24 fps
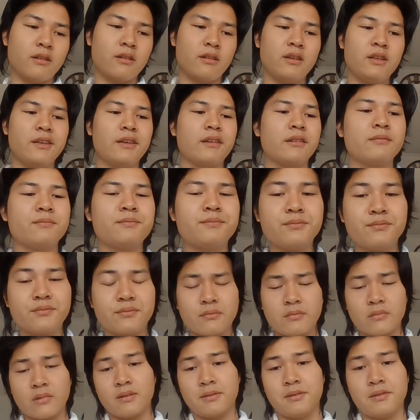Right.
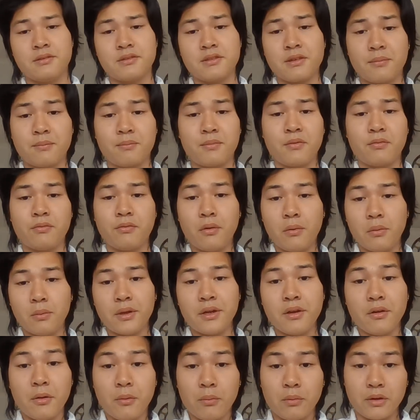So before we
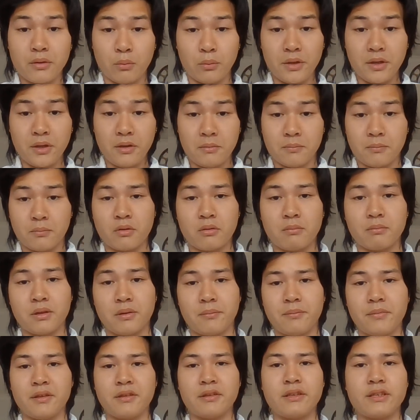know what a wicked
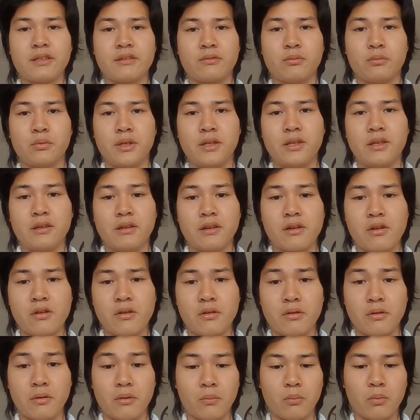problem is, we need to
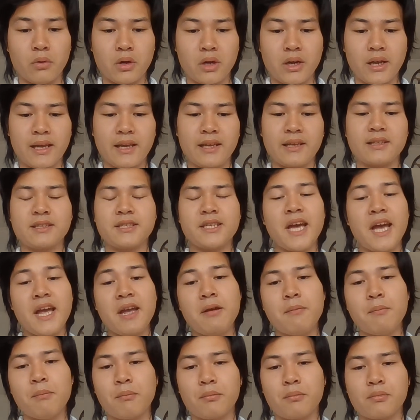know what a
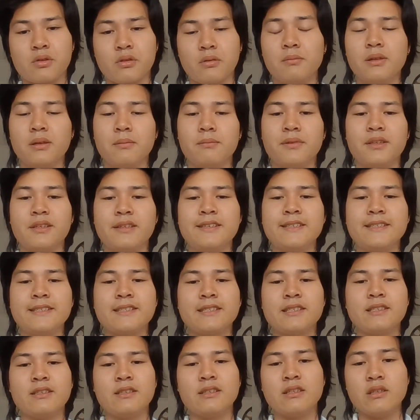tame problem is.
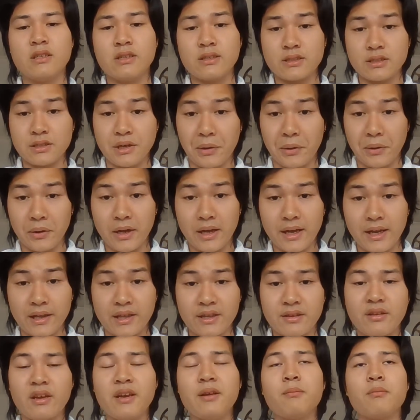So a
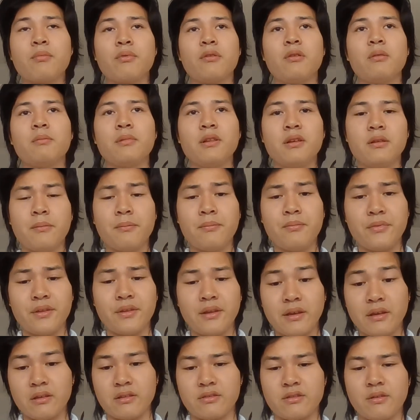tame problem
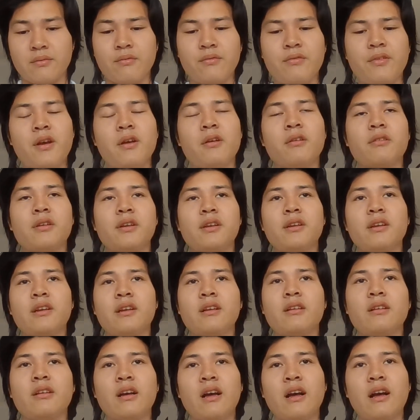is a very
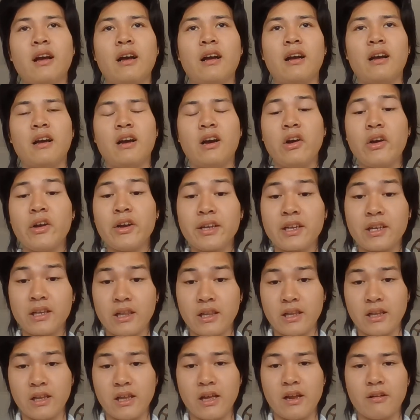high
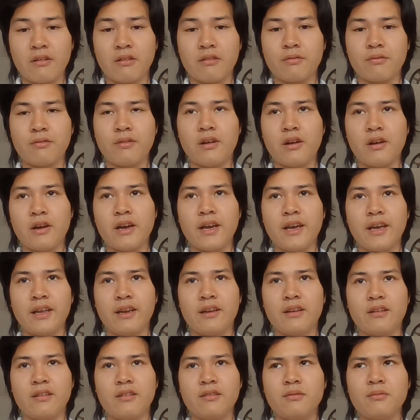
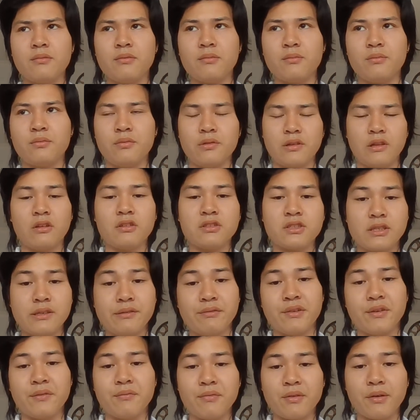clarified, lots
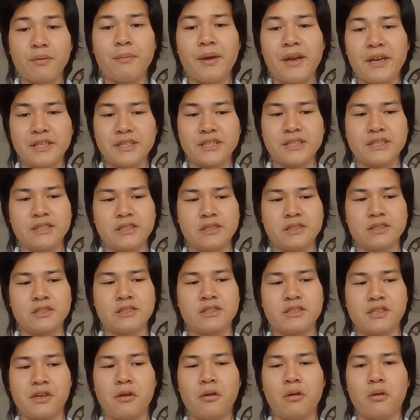of information
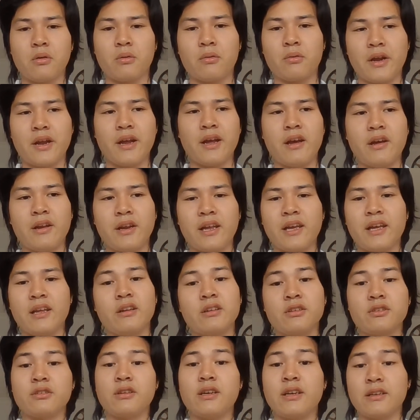to go around
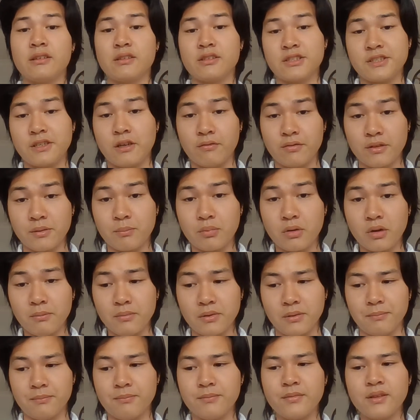and try and solve the
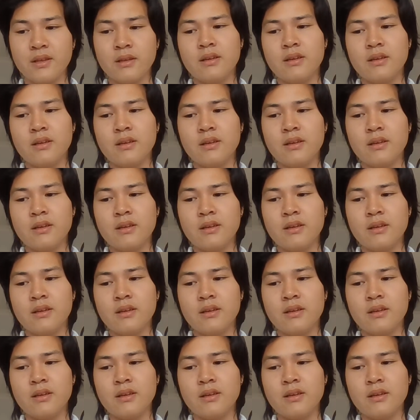problem.